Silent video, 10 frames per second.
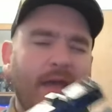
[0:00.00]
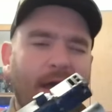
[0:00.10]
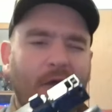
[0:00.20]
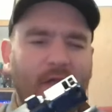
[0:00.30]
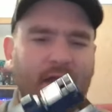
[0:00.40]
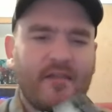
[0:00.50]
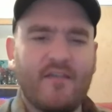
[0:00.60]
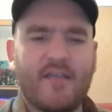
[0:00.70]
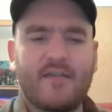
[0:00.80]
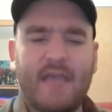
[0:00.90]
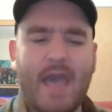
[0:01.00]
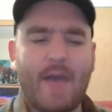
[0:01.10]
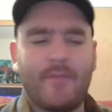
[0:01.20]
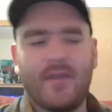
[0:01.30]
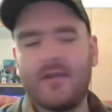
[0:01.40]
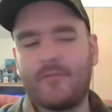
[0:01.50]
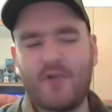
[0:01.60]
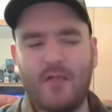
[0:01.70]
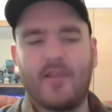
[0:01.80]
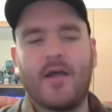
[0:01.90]
How likely is that to happen?
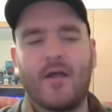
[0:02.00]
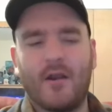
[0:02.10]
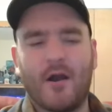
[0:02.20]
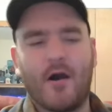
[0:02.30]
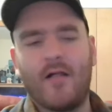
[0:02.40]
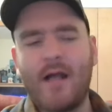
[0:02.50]
Probably not at all.